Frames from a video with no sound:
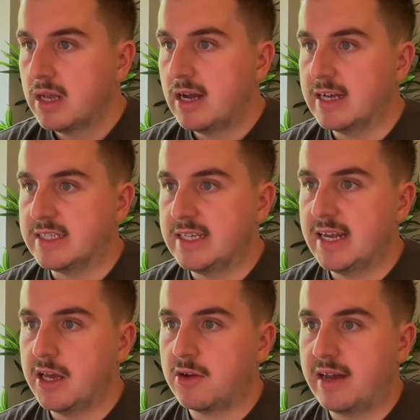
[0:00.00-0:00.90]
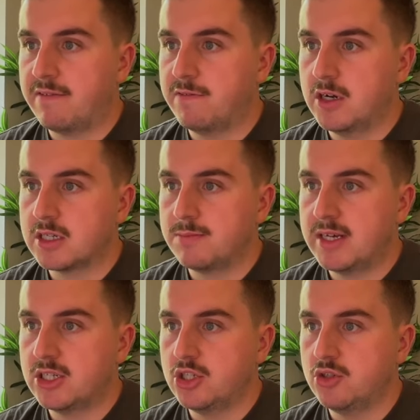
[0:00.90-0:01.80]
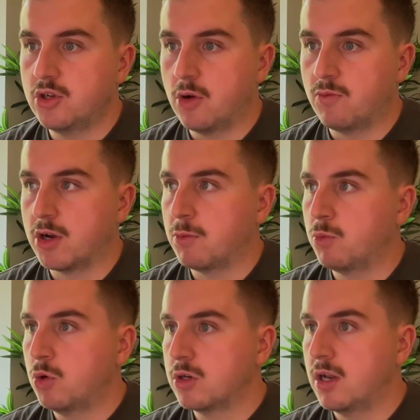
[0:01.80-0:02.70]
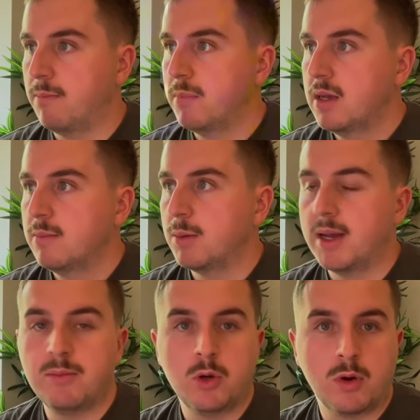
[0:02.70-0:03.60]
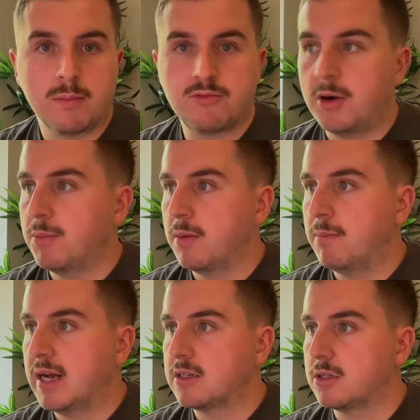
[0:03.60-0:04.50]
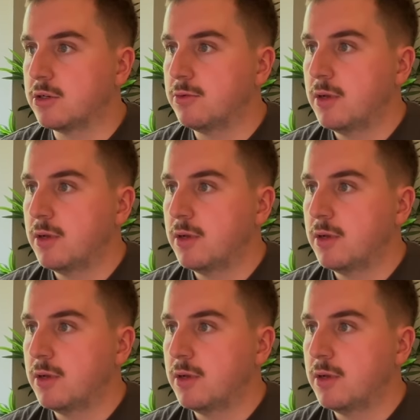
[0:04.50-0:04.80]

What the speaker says: Ideally on that first message you don't want to reward them, but maybe you want to prompt them back to